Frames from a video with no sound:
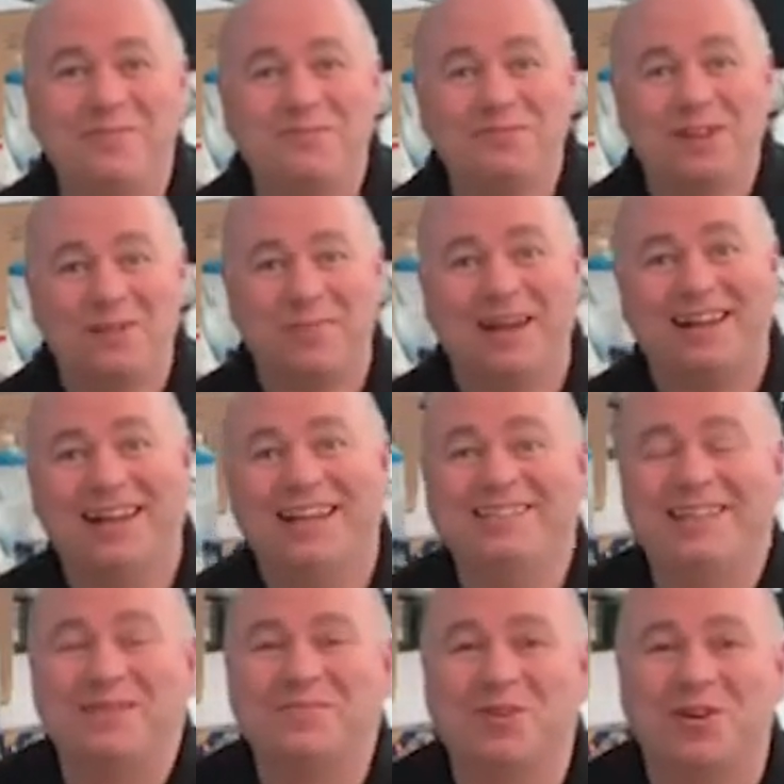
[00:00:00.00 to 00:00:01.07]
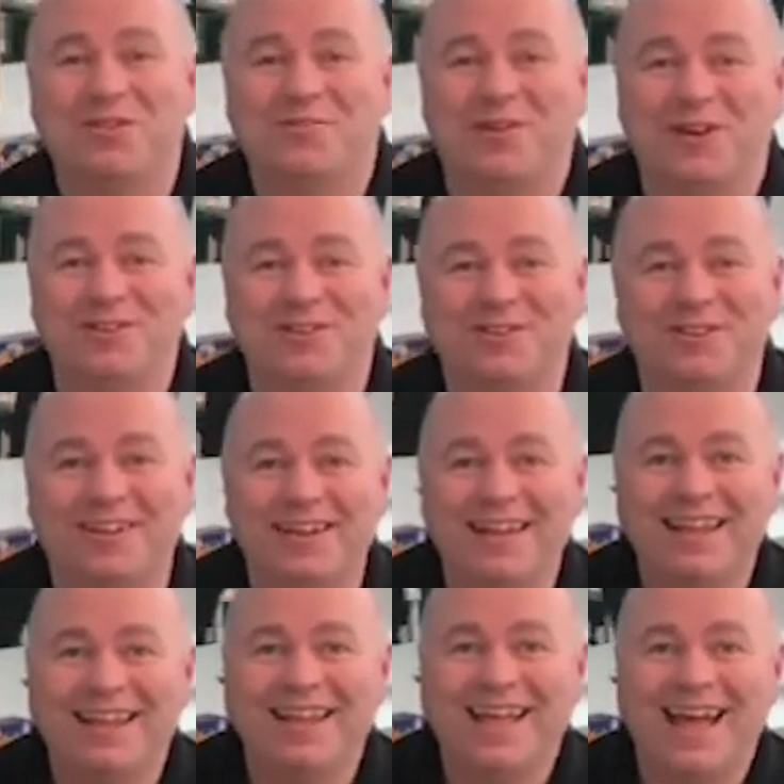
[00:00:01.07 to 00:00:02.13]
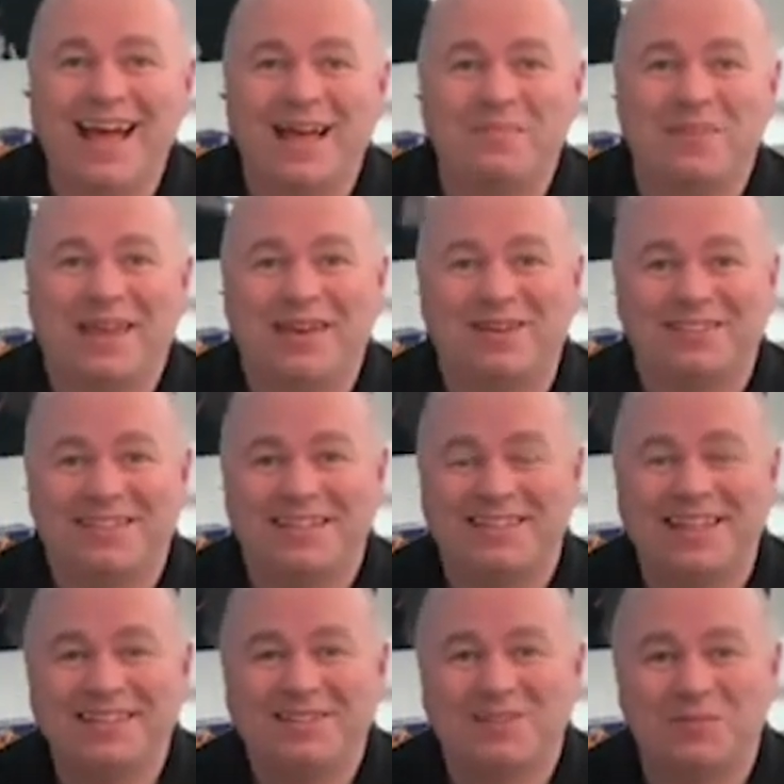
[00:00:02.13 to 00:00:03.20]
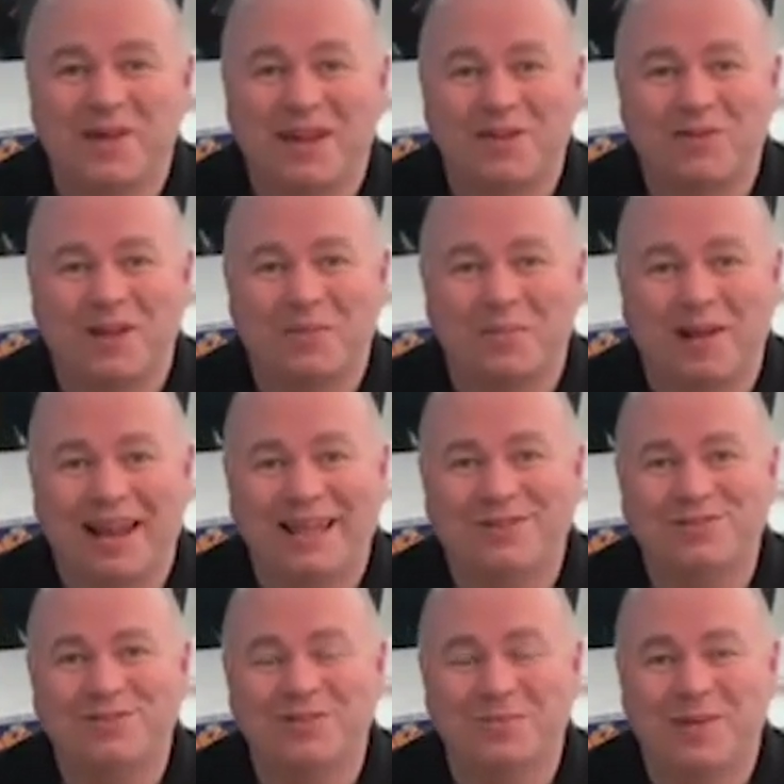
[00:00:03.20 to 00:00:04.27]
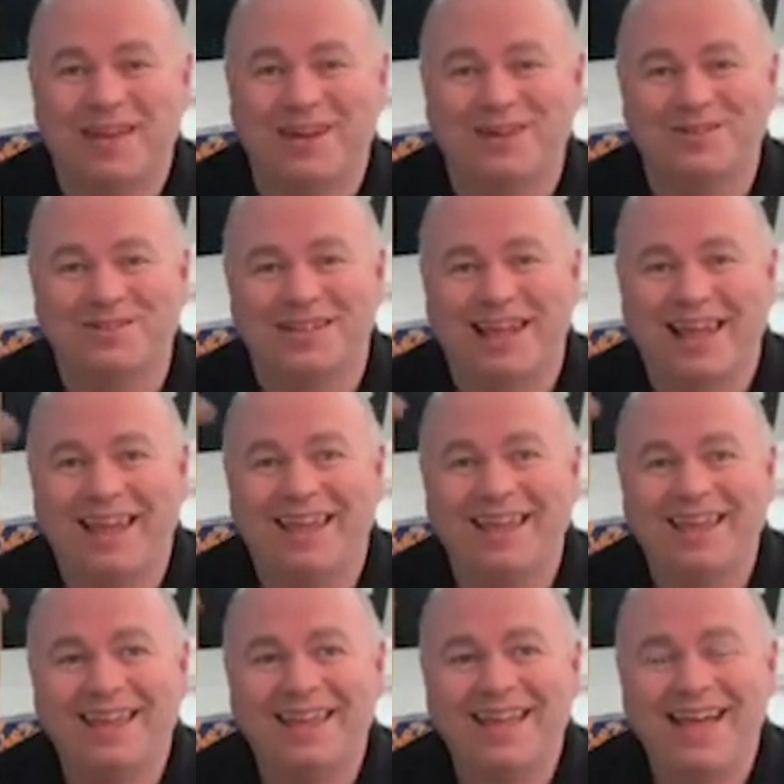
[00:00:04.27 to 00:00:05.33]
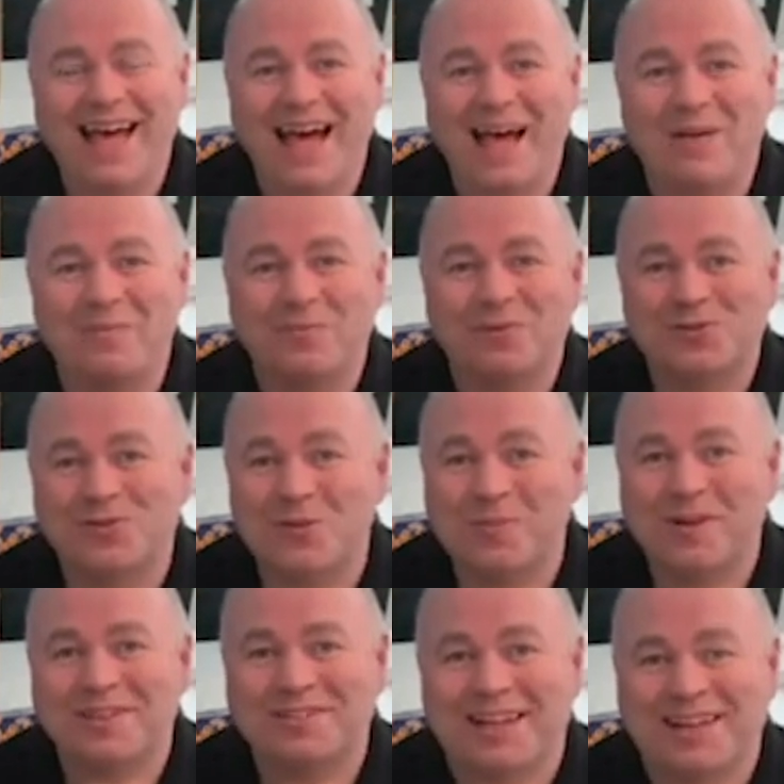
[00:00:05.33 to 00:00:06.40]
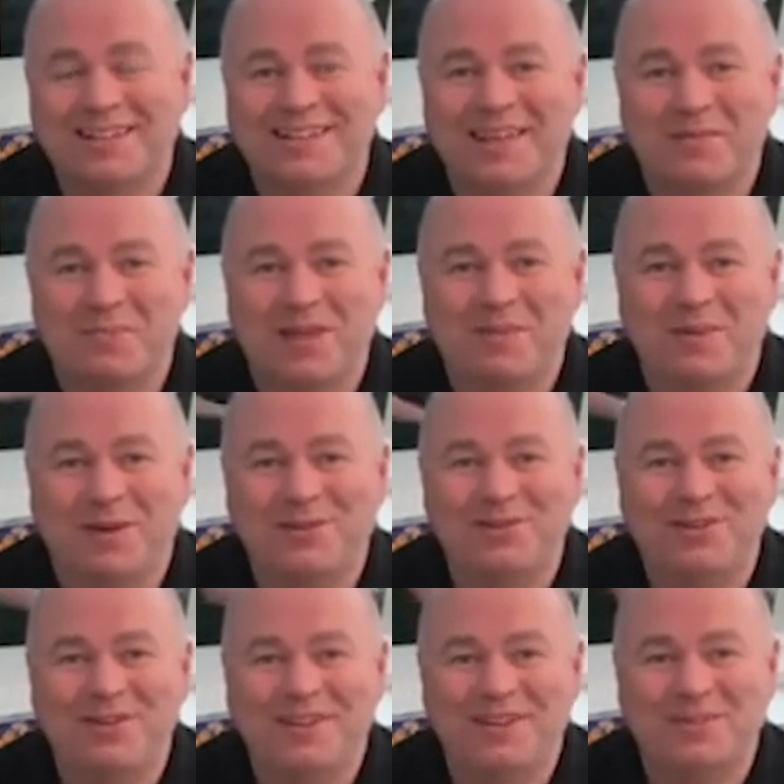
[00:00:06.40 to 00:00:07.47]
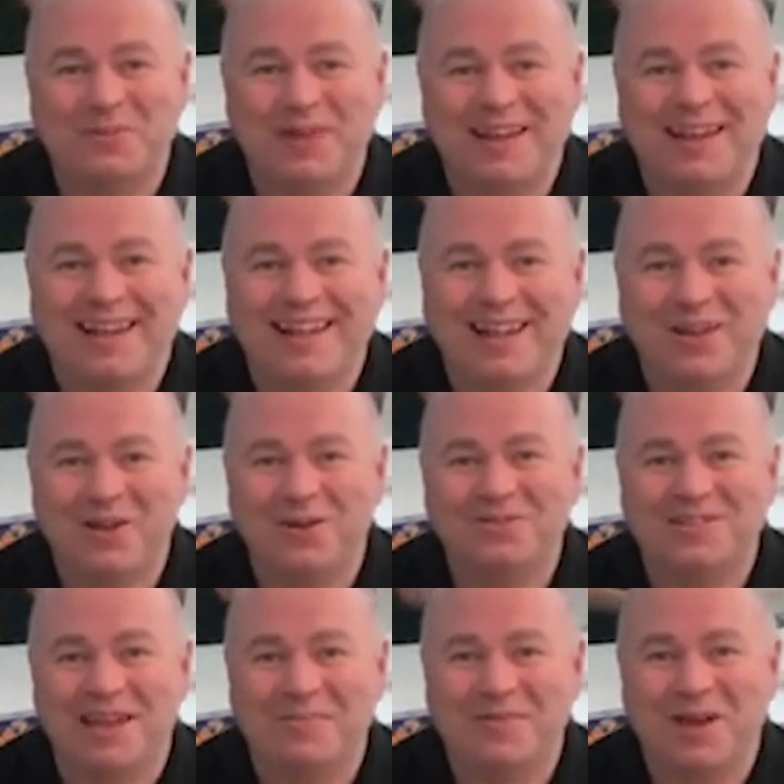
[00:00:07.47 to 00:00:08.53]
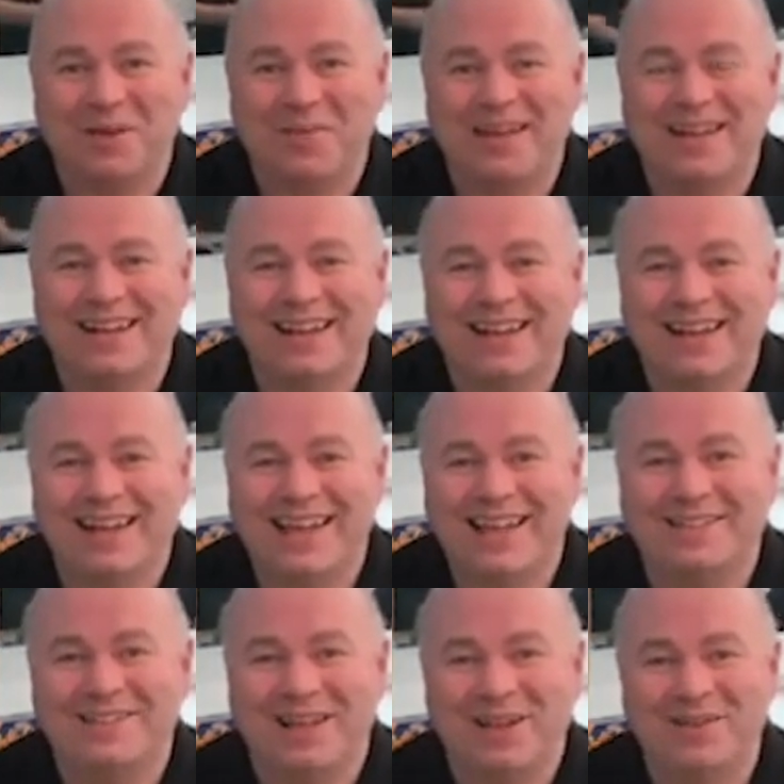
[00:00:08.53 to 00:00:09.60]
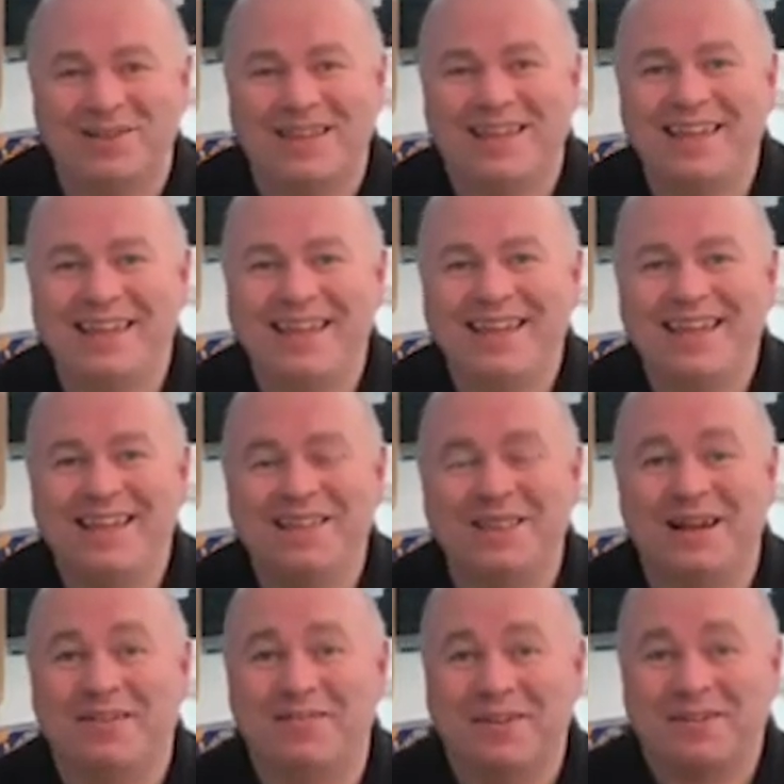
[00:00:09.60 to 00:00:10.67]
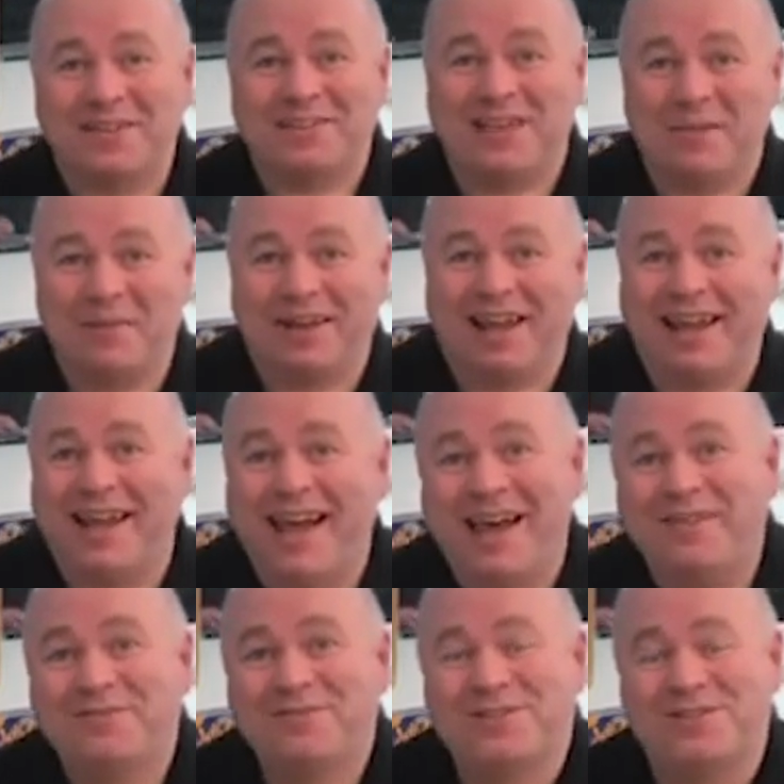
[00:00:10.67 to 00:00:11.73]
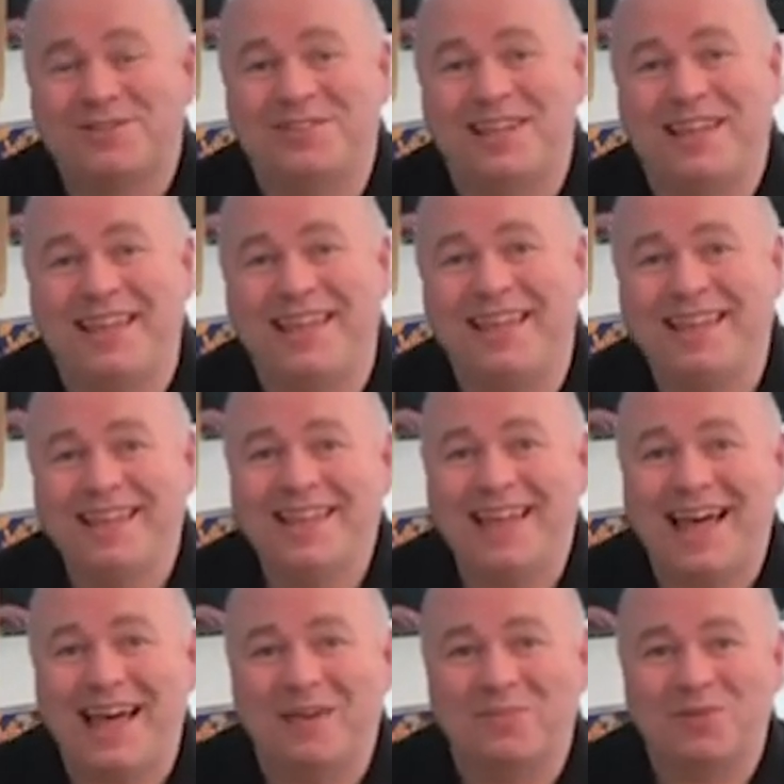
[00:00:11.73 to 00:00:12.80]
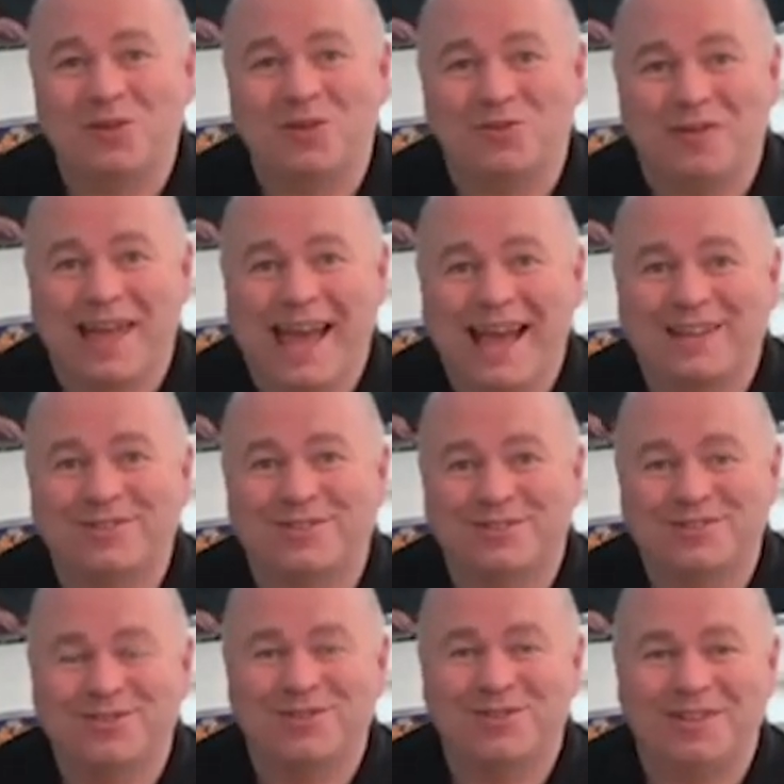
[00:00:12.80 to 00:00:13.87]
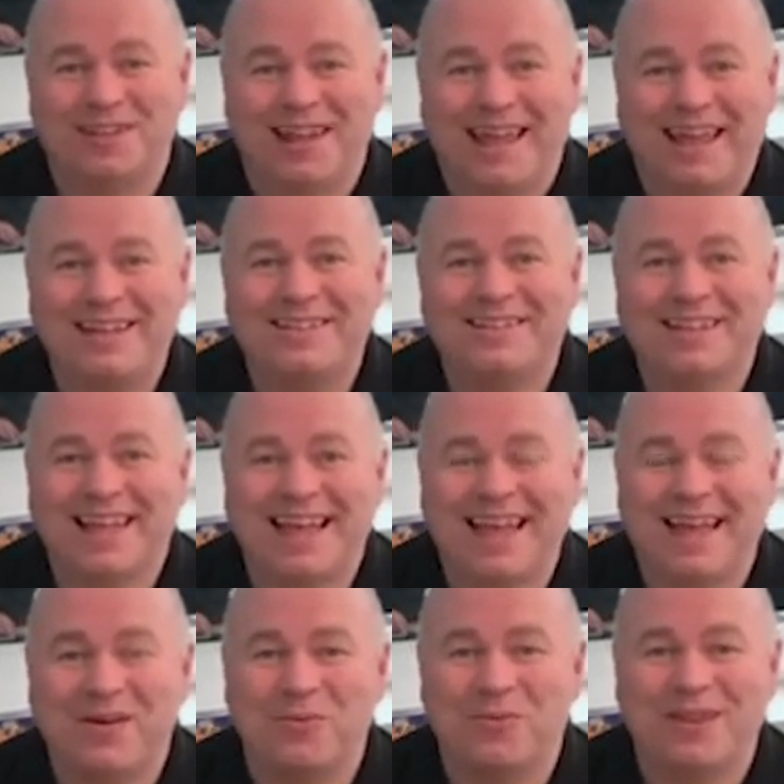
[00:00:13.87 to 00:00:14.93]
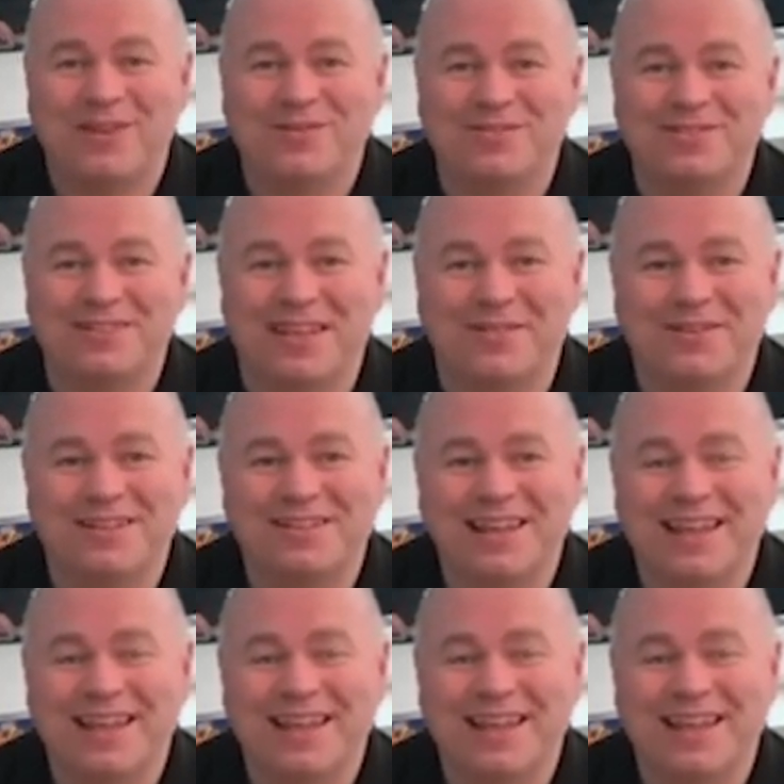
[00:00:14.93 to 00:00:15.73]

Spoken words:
Philip McLeese, I'm co-founder here at See.Sense. It's my great pleasure to be here today. We're super excited to get Beam out to you. It's been a long time coming, and I can't tell you the level of excitement I have to see your reaction to the light when you receive it.